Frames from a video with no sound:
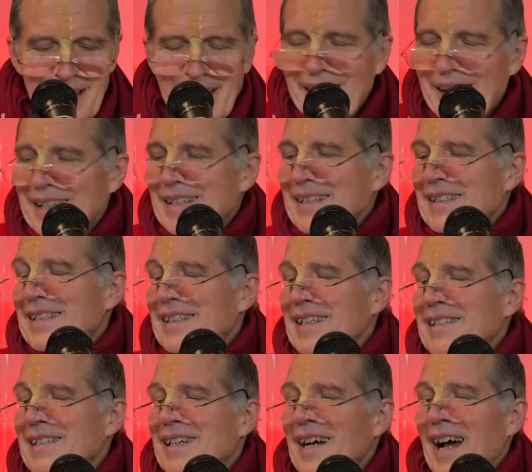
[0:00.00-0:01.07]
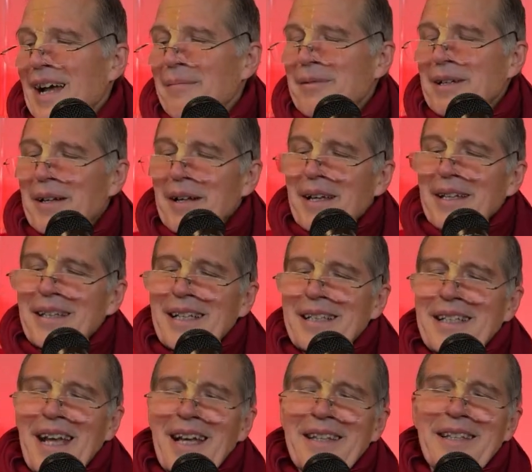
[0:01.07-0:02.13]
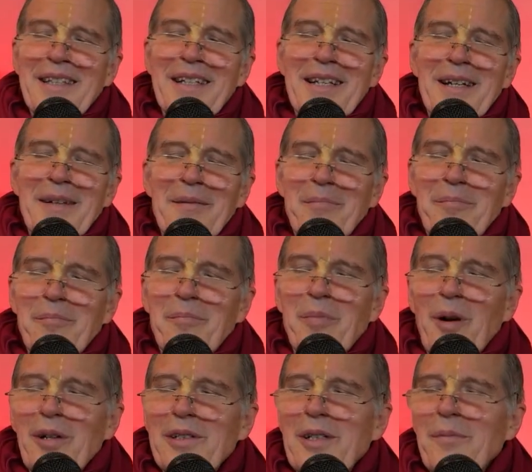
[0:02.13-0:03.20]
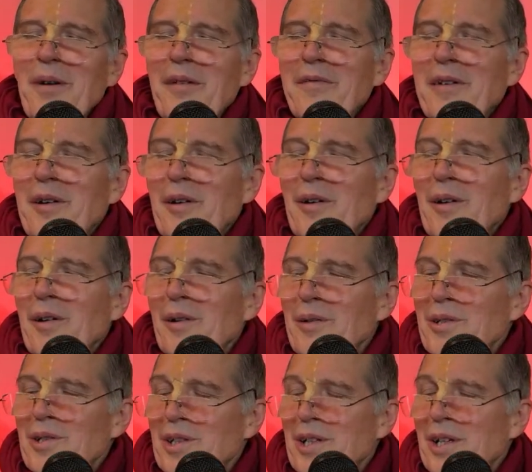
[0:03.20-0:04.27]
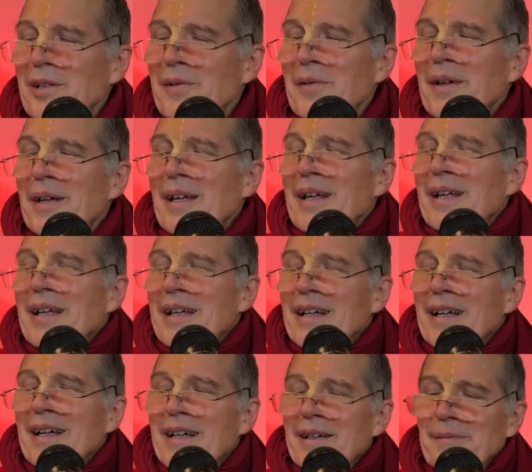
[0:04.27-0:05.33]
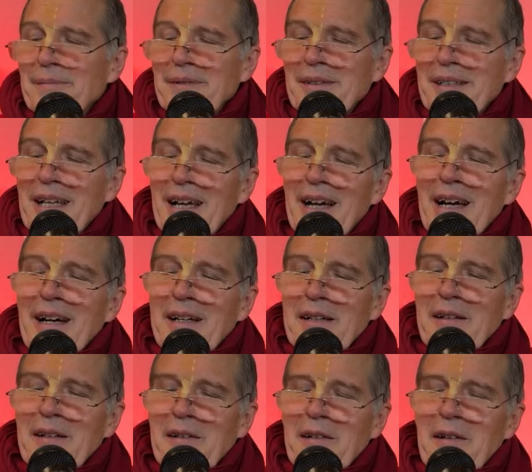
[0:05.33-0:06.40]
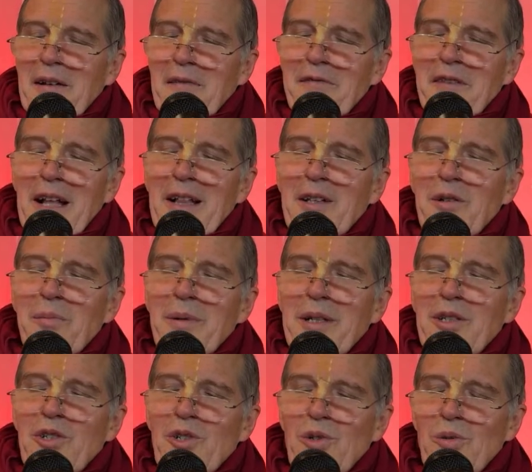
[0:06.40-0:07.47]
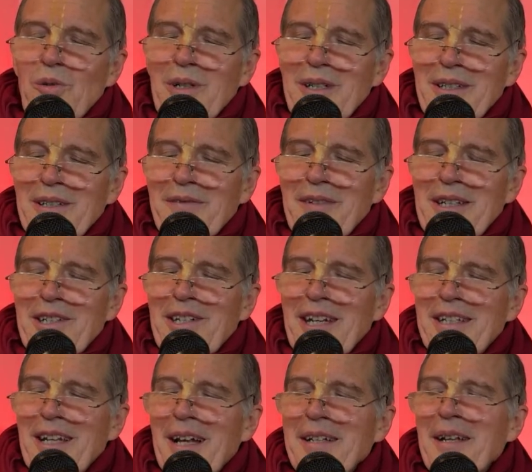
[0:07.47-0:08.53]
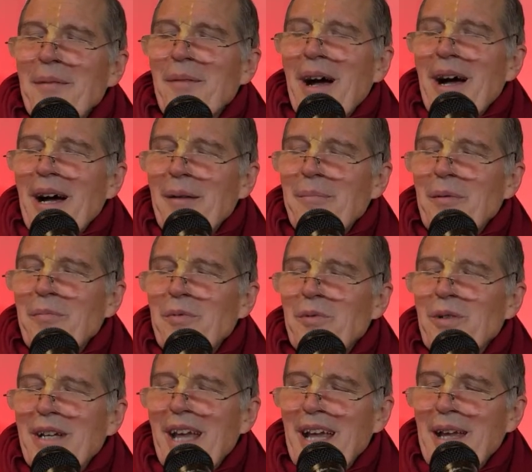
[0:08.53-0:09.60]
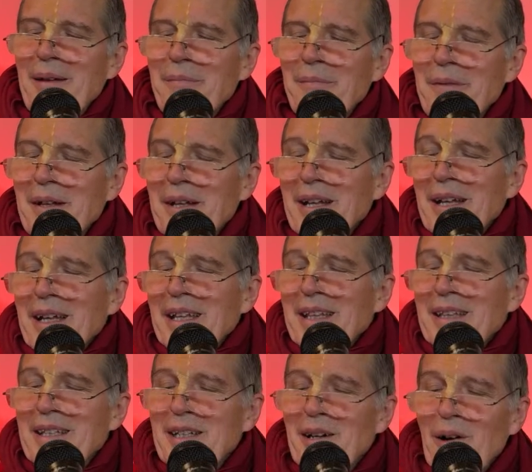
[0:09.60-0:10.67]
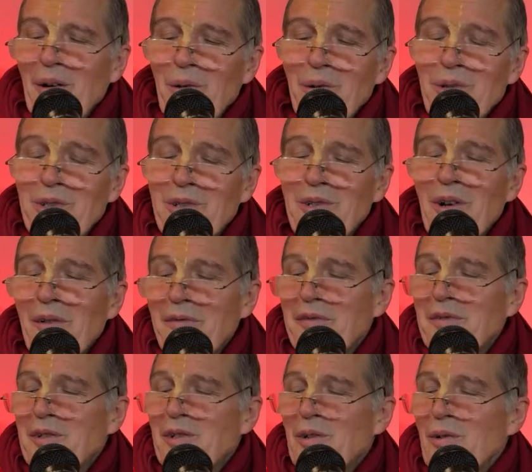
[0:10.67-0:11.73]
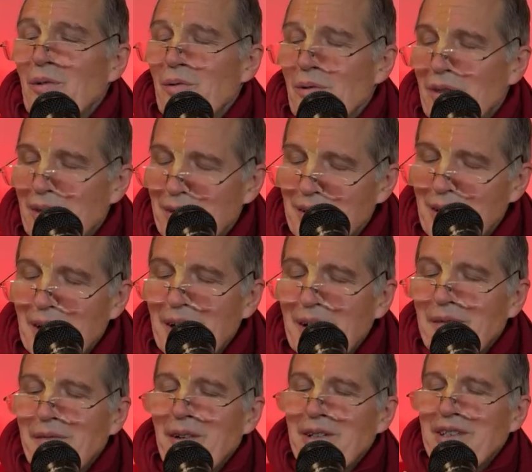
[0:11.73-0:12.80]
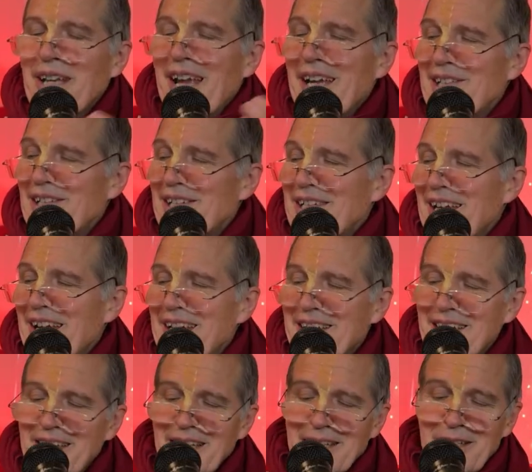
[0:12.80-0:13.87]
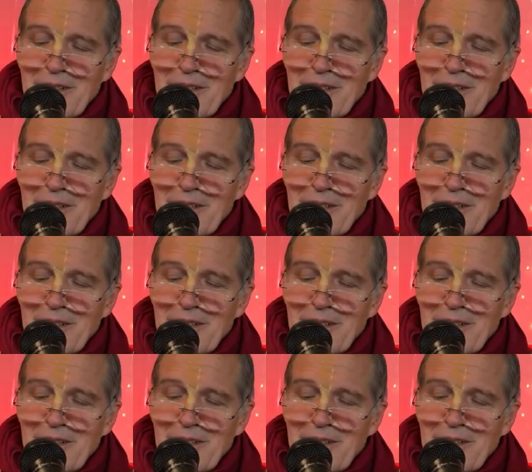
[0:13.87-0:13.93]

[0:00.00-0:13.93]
It is described that at the bottom of an ocean uh, there are valuable jewels. When Chaitanya Mahaprabhu came, the ocean of truth was agitated, and the